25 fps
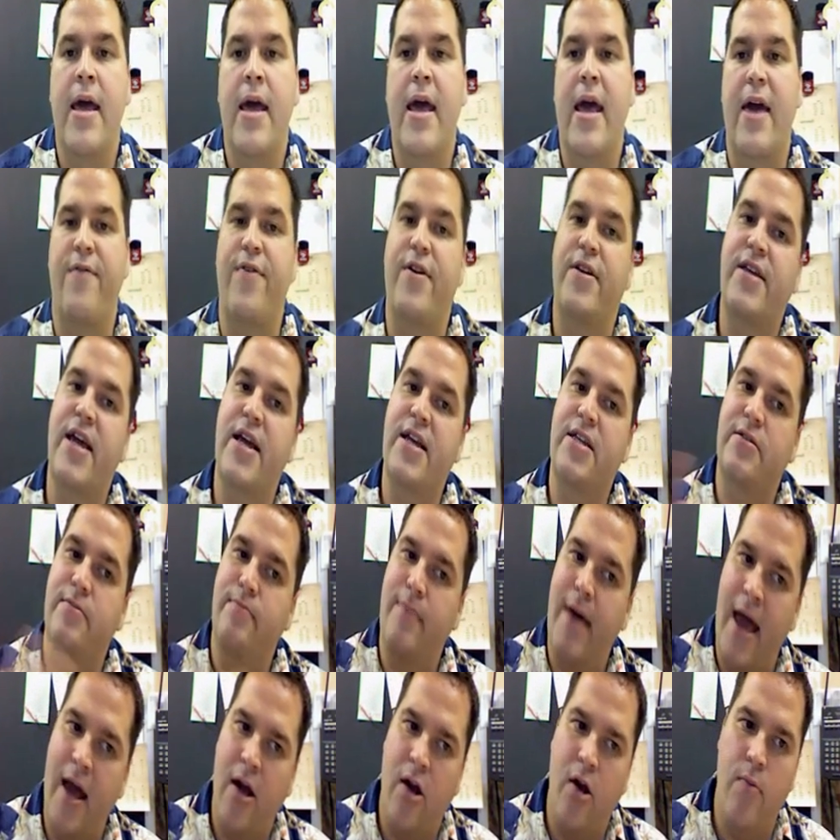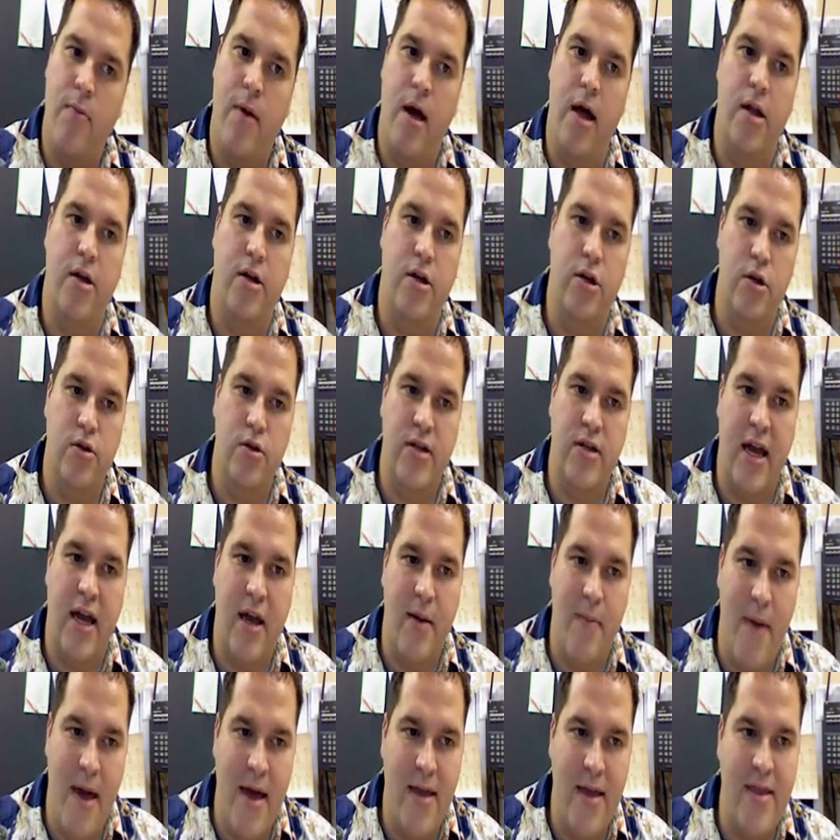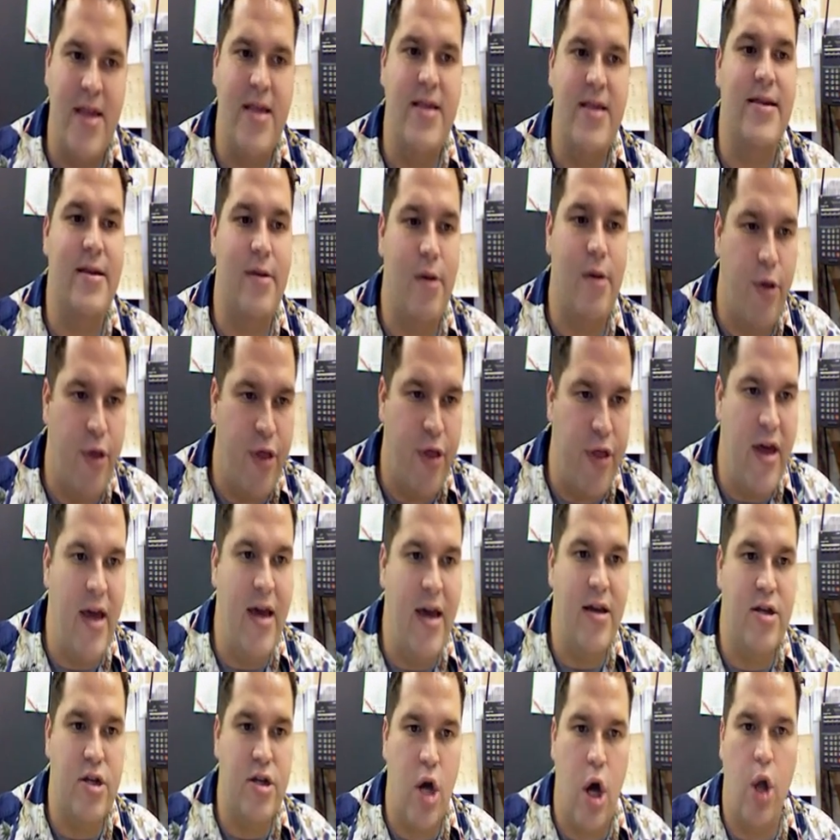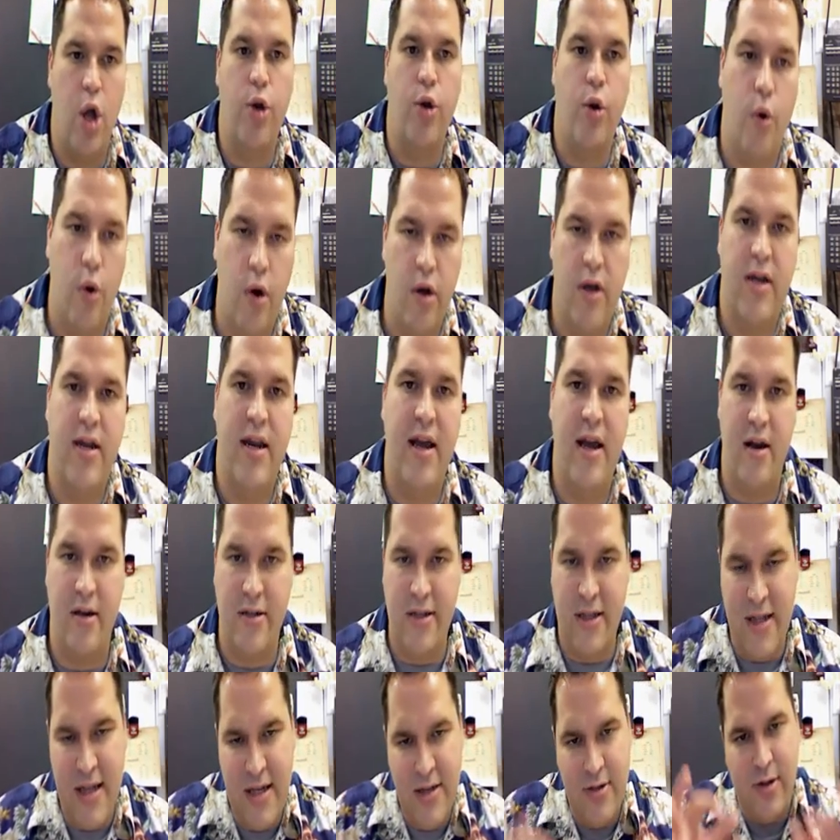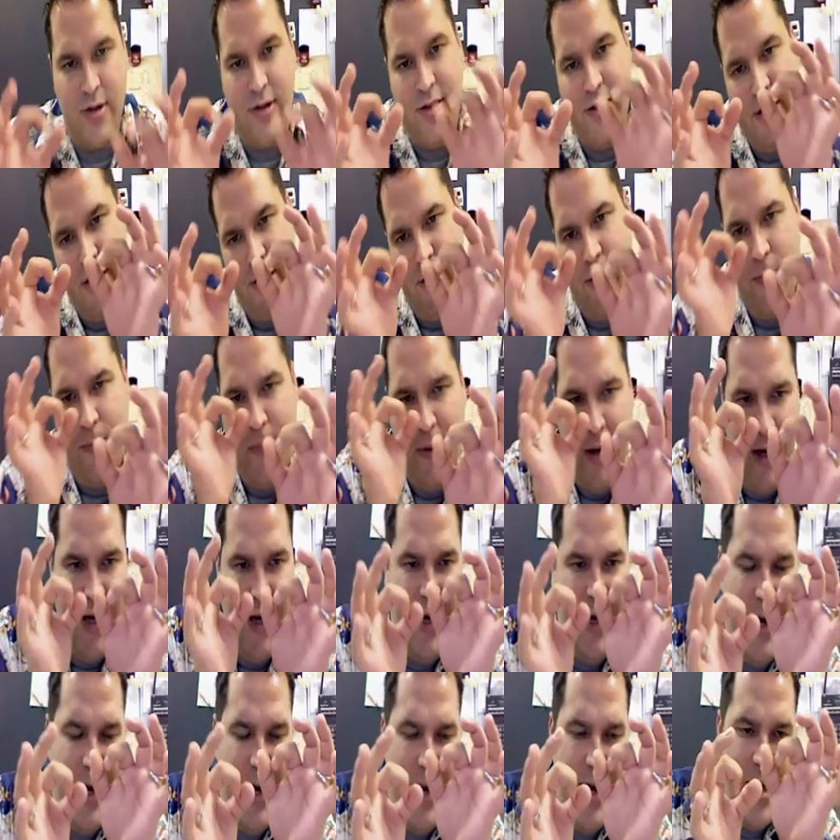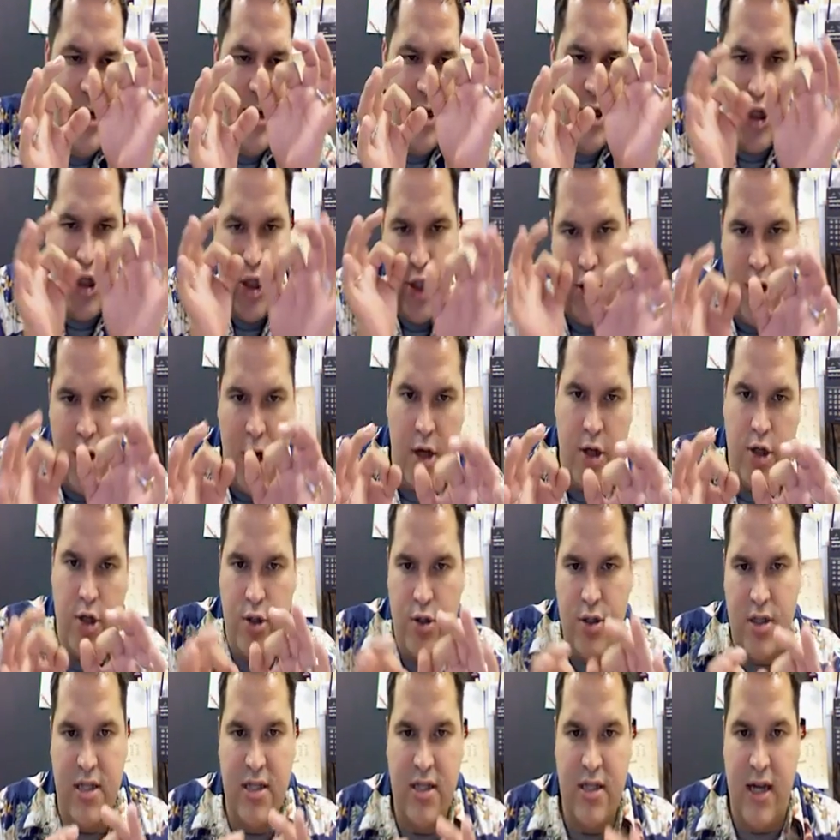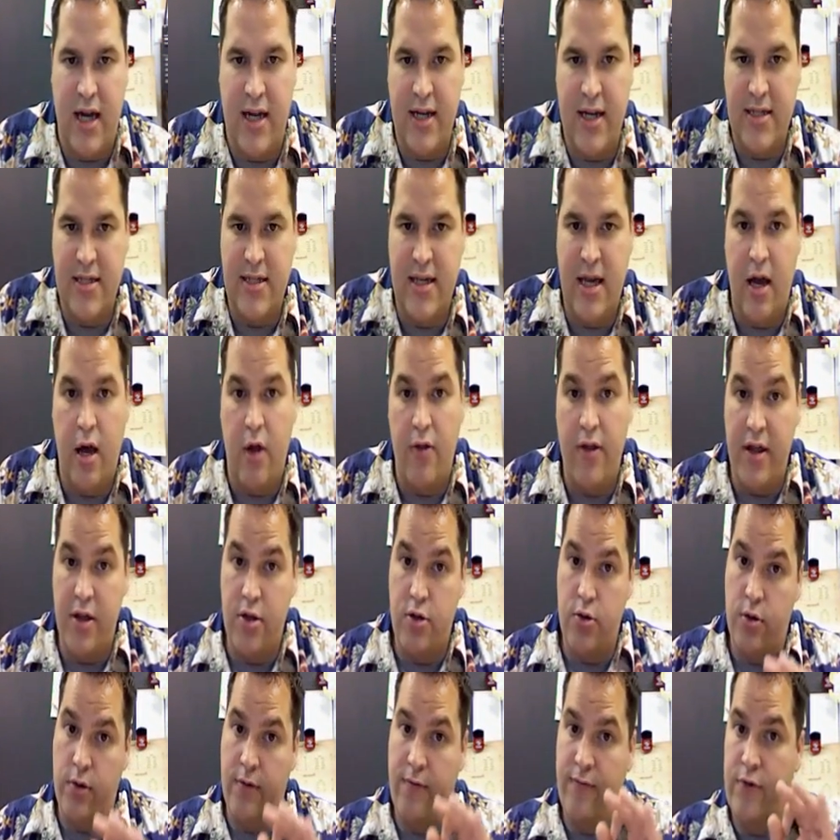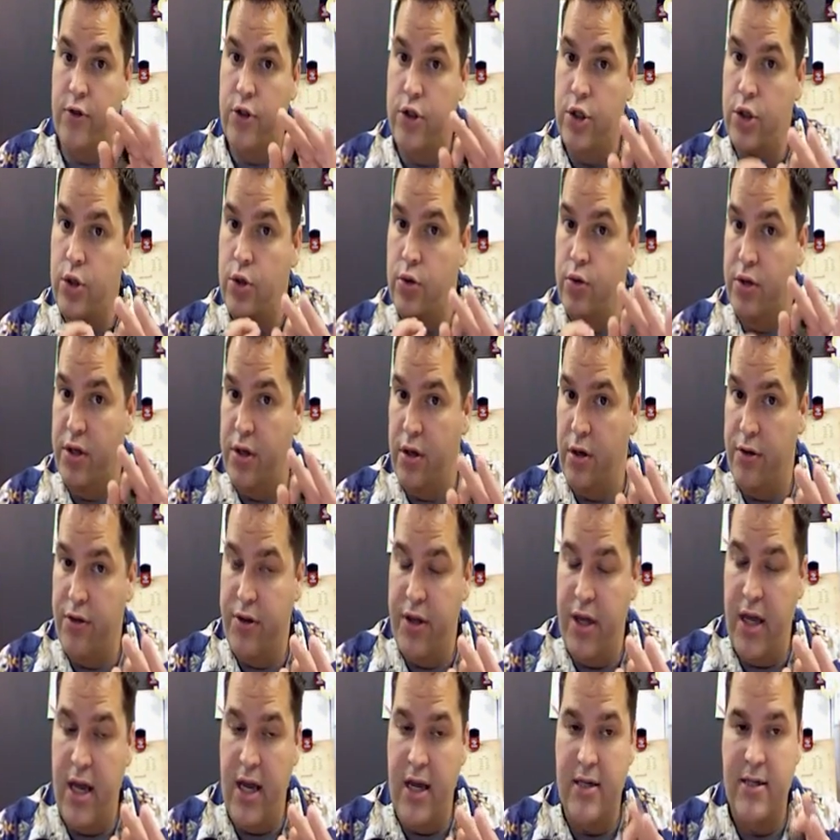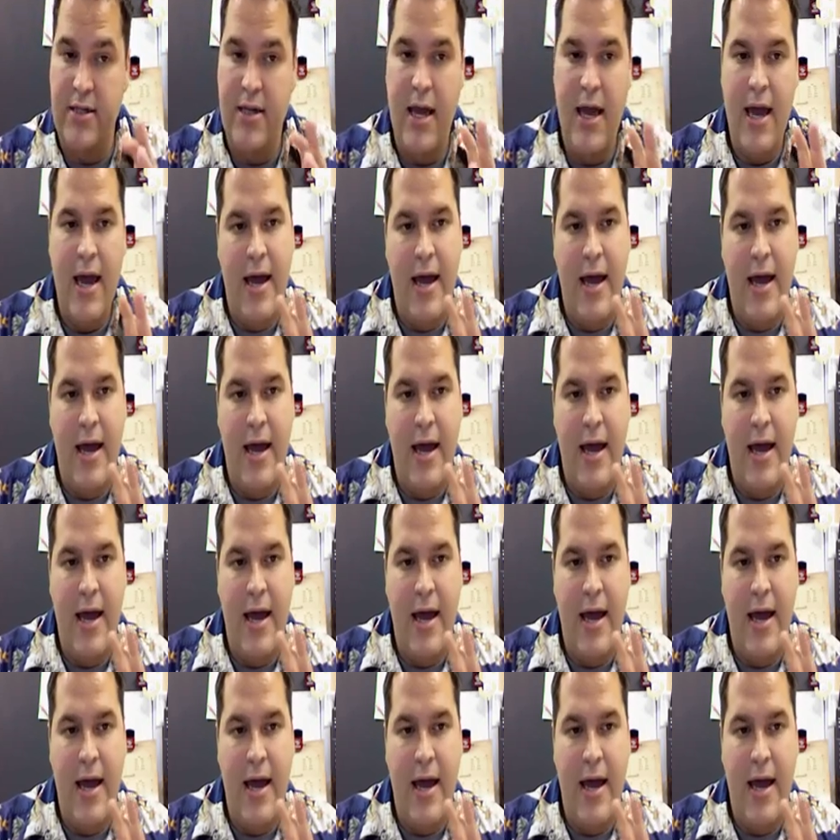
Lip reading: If I take some macromolecules, I can make these little things called organelles. And these are little bitty structures inside a cell that sort of do little things.